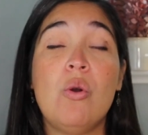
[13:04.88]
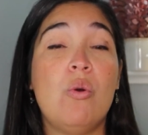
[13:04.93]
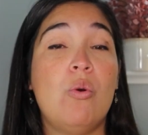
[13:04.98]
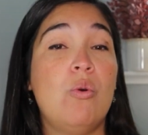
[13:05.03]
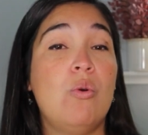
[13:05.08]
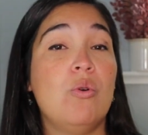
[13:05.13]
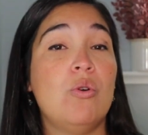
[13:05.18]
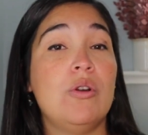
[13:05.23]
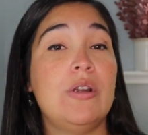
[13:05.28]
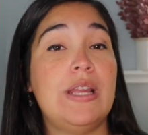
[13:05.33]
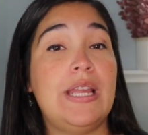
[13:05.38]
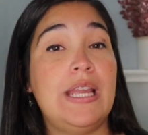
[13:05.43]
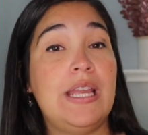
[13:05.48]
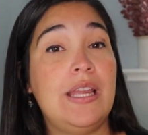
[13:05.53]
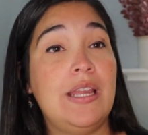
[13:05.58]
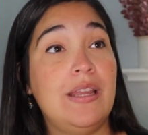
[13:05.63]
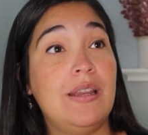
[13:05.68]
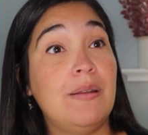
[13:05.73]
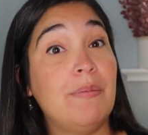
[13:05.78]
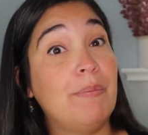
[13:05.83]
or
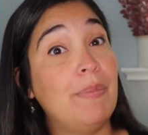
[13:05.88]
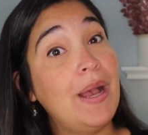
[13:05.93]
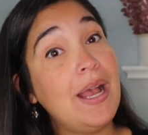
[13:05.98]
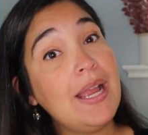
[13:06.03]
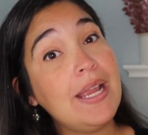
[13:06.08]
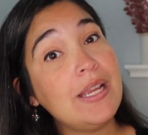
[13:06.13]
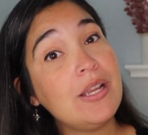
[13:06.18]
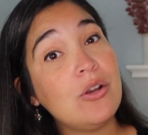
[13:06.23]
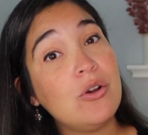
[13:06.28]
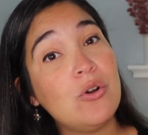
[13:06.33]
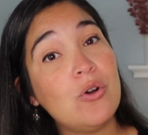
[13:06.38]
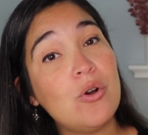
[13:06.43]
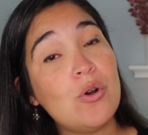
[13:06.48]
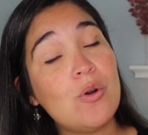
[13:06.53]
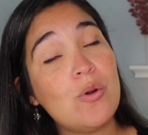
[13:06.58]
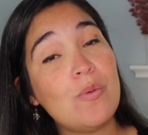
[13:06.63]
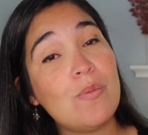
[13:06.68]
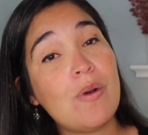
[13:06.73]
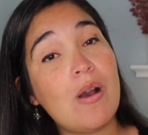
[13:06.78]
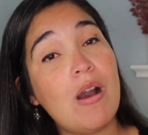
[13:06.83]
in buying a
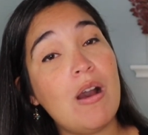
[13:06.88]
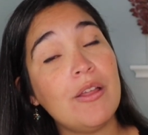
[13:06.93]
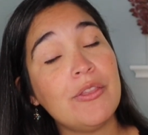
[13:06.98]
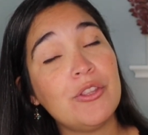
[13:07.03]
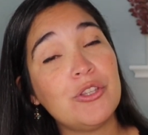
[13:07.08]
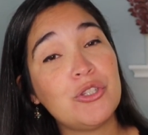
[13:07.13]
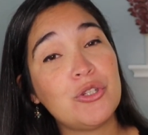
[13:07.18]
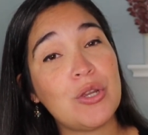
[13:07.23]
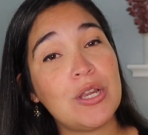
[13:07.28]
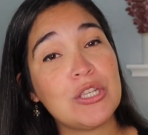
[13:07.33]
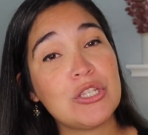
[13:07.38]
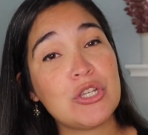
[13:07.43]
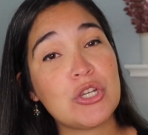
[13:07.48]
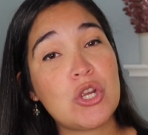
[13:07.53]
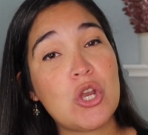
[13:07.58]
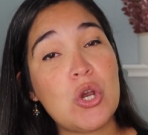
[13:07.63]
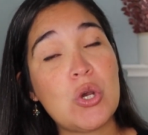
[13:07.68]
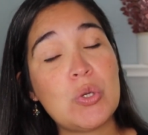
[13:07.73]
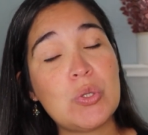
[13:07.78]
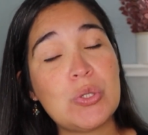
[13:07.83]
home on the Treasure
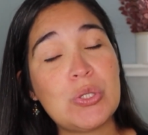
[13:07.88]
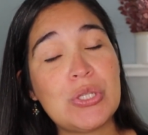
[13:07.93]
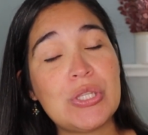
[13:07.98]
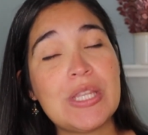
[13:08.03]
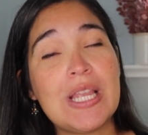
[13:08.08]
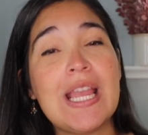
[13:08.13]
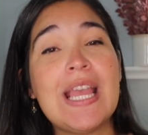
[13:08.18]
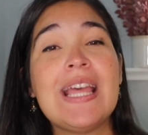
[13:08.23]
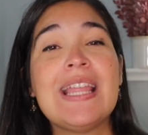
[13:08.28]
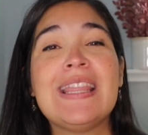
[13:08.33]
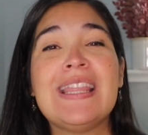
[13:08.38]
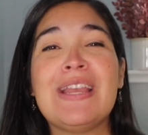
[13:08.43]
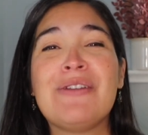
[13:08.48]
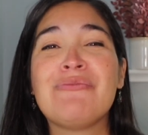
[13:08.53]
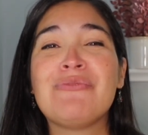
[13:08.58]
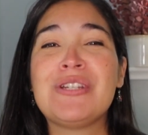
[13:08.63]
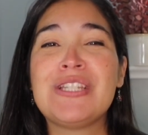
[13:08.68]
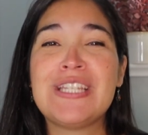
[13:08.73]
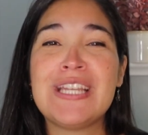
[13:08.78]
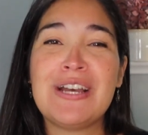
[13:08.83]
Coast,
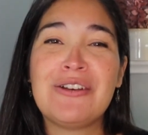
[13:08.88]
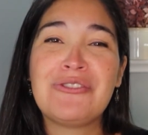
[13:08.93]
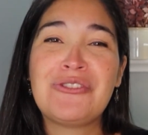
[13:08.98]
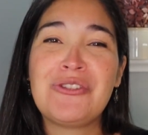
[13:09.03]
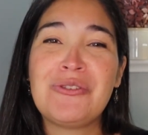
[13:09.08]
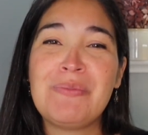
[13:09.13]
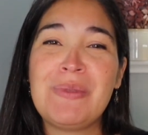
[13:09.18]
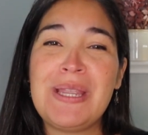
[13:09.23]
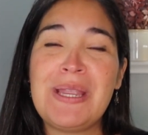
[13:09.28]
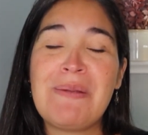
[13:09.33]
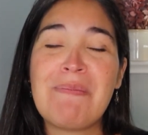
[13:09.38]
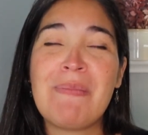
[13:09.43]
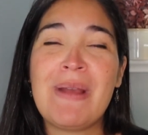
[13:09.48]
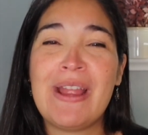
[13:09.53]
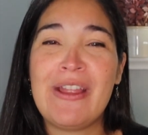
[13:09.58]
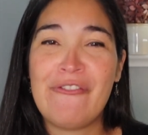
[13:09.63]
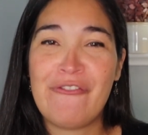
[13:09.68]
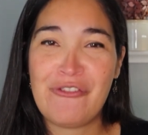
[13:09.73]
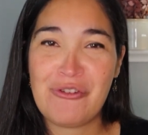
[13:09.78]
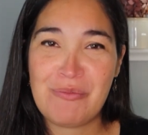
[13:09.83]
then reach out to me.
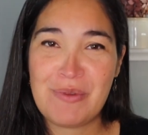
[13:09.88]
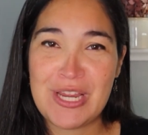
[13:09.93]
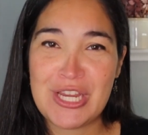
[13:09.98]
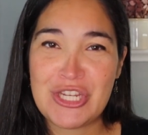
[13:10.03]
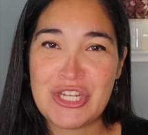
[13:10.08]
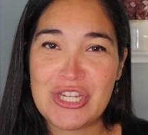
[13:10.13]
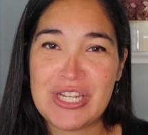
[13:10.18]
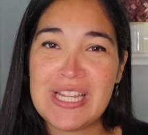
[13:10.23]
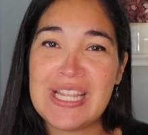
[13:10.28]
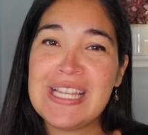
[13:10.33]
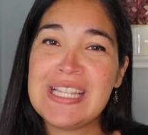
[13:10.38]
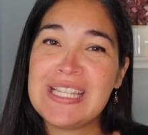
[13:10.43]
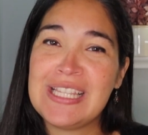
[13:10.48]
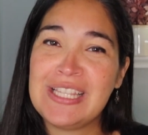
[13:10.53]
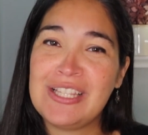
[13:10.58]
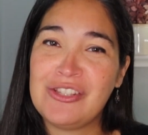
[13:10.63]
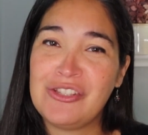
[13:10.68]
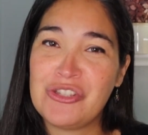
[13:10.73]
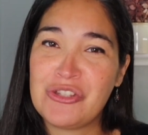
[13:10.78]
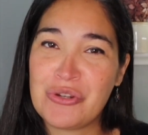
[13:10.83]
My information is
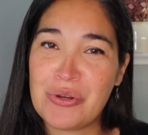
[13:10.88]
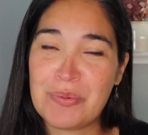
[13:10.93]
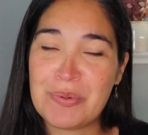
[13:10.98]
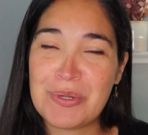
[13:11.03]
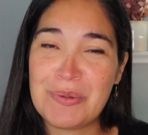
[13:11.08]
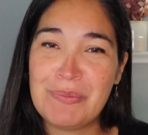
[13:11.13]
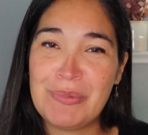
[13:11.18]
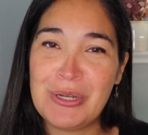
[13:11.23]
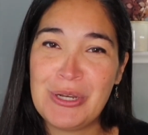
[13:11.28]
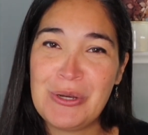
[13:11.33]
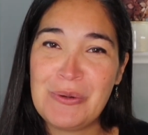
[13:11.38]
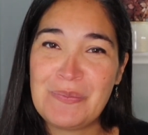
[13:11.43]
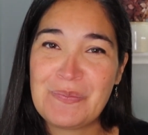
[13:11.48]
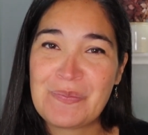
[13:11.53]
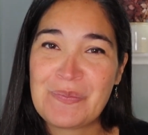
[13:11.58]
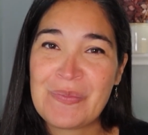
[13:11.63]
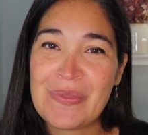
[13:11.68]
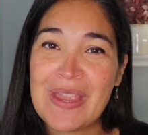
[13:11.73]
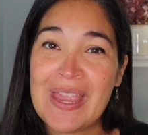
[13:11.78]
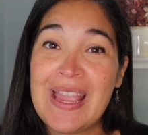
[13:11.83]
in the description below.
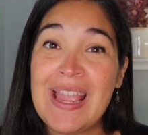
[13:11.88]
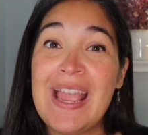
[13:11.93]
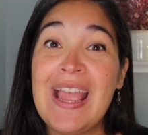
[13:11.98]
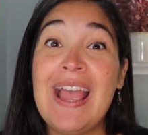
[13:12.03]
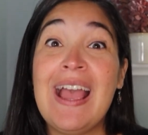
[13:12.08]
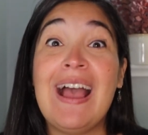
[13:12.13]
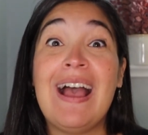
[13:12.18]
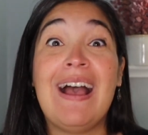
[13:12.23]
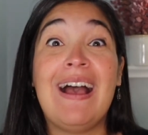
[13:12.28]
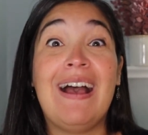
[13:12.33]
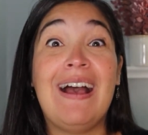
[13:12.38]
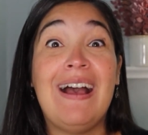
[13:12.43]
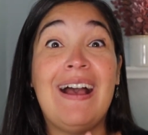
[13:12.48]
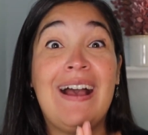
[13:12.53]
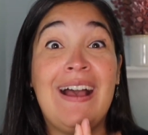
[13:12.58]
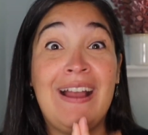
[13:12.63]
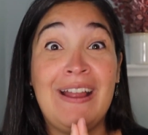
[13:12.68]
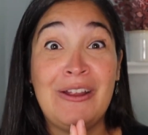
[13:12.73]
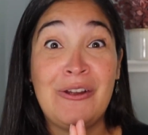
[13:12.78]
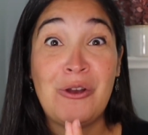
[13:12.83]

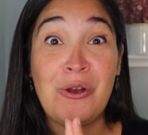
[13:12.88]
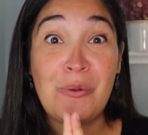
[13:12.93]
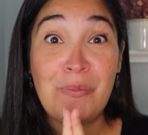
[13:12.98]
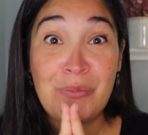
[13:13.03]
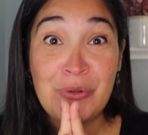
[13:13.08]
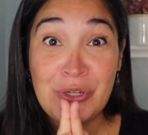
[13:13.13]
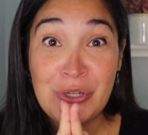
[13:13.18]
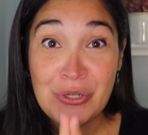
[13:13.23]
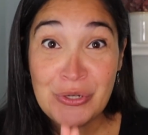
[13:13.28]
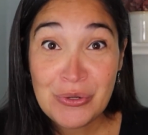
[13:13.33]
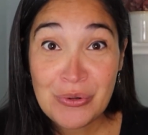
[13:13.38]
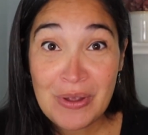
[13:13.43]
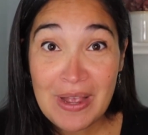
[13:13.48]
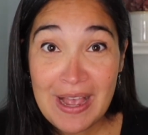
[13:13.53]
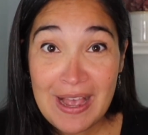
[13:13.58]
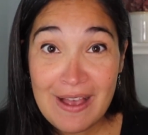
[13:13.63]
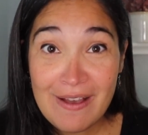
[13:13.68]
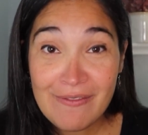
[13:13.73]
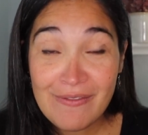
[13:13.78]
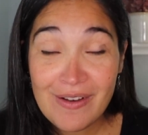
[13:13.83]
I hope you
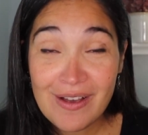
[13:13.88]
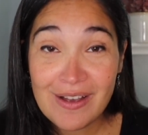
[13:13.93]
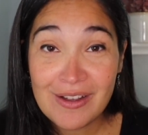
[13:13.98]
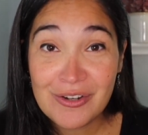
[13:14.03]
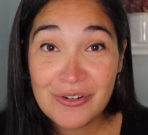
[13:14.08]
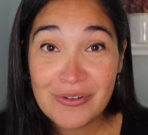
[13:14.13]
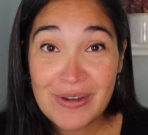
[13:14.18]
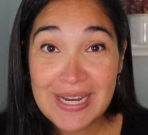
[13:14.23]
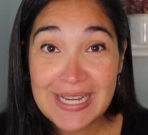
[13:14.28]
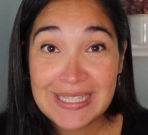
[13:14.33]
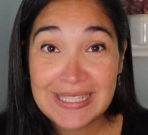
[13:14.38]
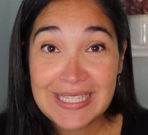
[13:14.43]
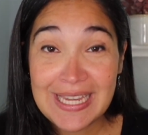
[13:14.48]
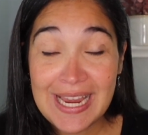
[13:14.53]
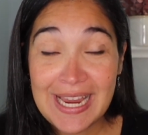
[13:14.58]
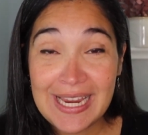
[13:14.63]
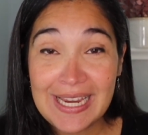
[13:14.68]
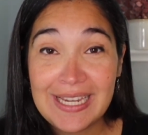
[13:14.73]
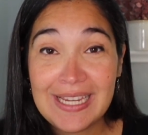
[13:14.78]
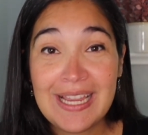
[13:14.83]
have a great
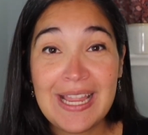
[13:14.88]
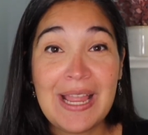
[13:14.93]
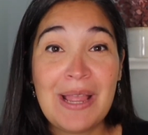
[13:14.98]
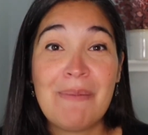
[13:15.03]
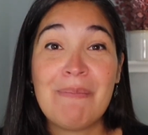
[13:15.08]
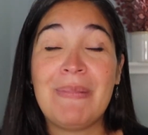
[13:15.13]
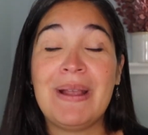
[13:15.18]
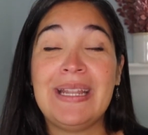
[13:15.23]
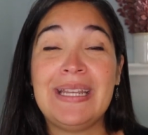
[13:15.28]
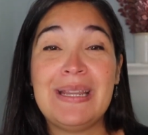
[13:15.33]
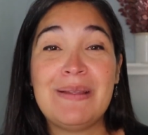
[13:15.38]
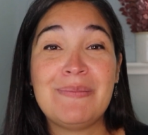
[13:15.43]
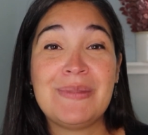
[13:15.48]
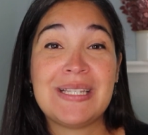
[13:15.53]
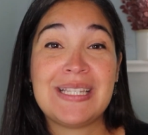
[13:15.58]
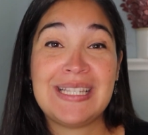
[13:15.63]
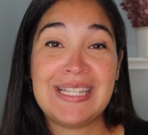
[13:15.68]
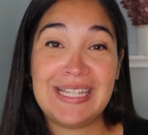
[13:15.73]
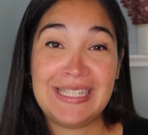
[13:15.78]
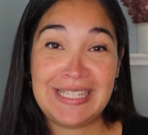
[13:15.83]
day. My name
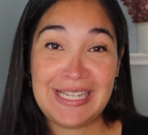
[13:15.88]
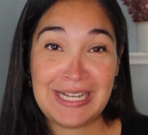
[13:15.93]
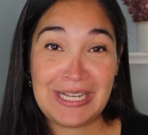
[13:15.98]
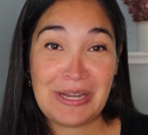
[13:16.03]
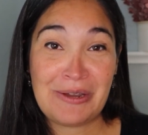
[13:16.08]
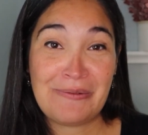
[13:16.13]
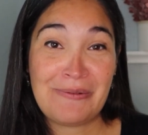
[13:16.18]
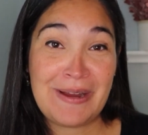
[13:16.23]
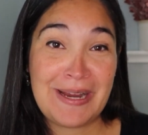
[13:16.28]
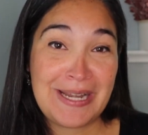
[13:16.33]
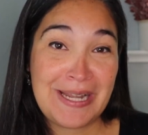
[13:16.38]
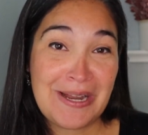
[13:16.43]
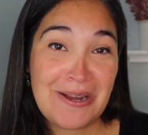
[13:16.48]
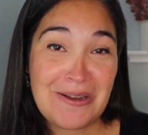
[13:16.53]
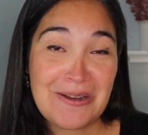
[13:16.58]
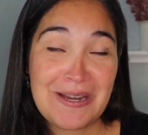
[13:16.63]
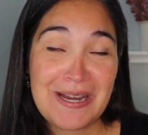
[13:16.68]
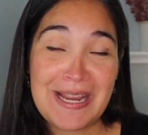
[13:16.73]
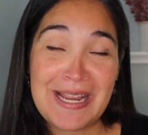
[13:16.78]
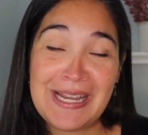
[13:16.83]
is Natalia
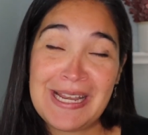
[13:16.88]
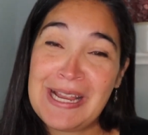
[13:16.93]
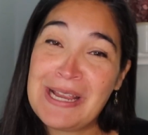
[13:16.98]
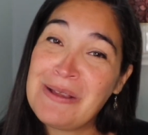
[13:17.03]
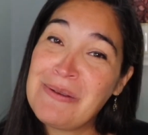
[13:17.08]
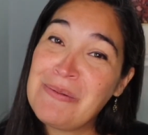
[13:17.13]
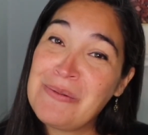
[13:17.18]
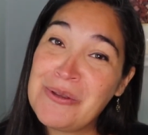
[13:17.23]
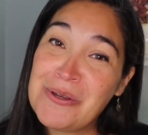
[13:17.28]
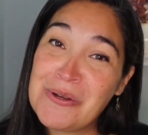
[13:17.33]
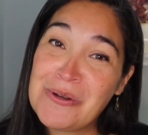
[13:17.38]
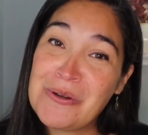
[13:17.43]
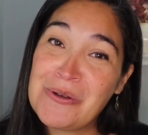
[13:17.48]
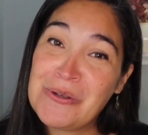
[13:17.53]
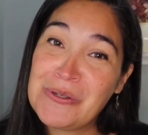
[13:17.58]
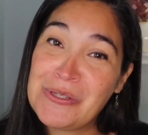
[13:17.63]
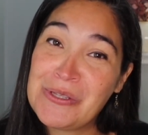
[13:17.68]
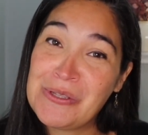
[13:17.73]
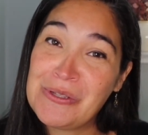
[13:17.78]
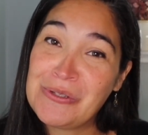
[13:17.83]
Reinhardt, and I am your
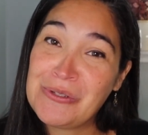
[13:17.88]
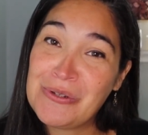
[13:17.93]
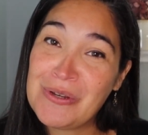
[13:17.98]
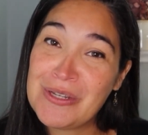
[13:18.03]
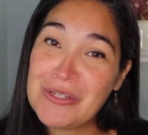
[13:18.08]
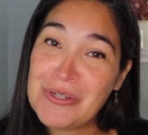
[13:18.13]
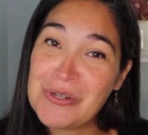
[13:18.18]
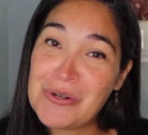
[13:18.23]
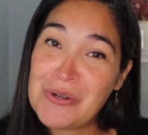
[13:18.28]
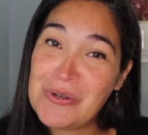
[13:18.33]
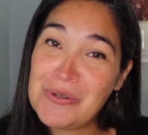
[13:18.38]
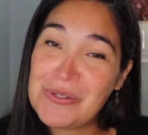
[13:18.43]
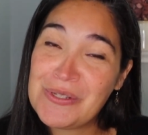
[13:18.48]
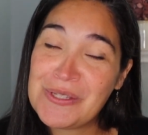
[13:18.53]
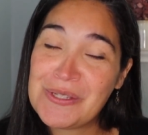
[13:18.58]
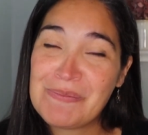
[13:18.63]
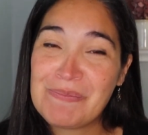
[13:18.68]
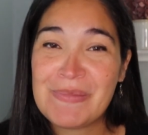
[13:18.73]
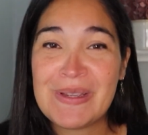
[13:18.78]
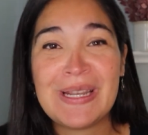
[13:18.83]
host of the Treasure
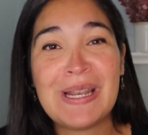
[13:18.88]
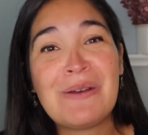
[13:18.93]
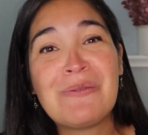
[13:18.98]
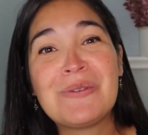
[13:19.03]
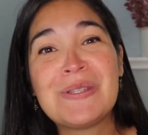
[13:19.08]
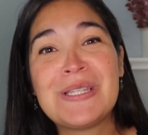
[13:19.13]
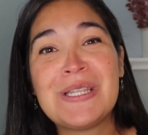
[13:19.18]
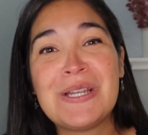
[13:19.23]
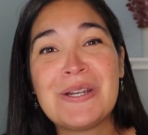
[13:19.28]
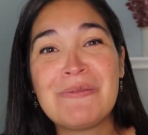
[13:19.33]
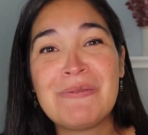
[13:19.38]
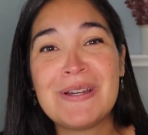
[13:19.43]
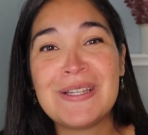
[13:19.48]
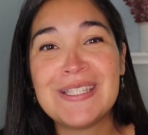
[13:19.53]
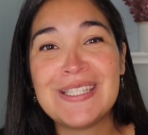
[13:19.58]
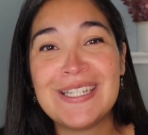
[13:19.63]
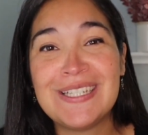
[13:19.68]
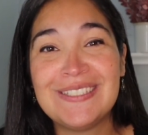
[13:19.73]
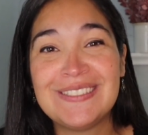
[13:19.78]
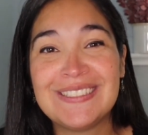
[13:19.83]
Coast, and I will see you
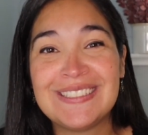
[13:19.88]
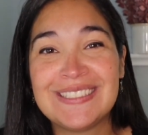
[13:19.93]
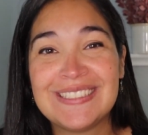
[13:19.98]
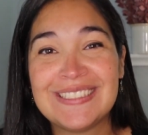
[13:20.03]
around town.